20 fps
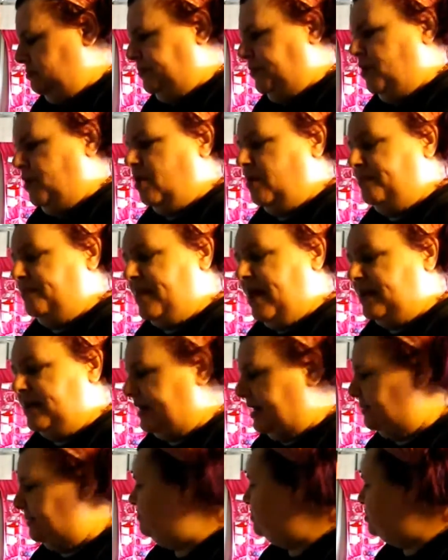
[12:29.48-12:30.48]
But
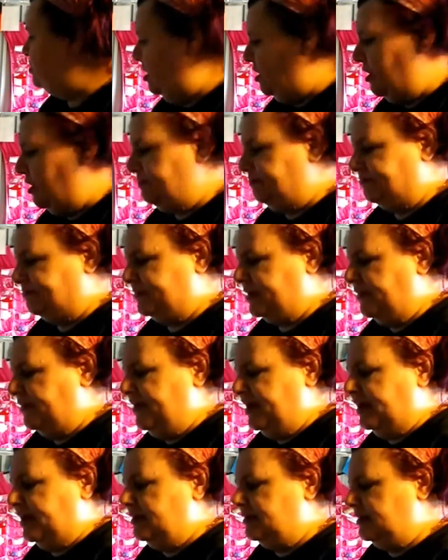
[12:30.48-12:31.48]
anyway, so if
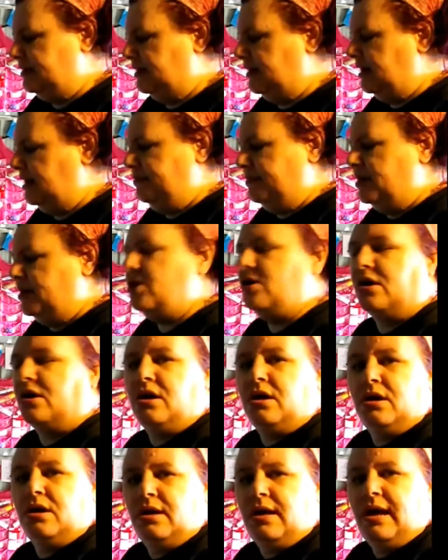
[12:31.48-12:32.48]
you can let me
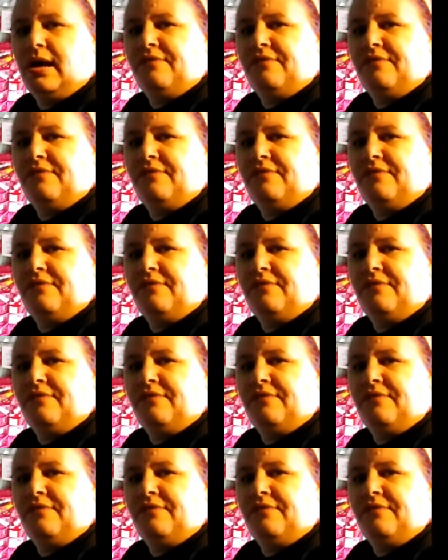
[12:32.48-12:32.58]
know,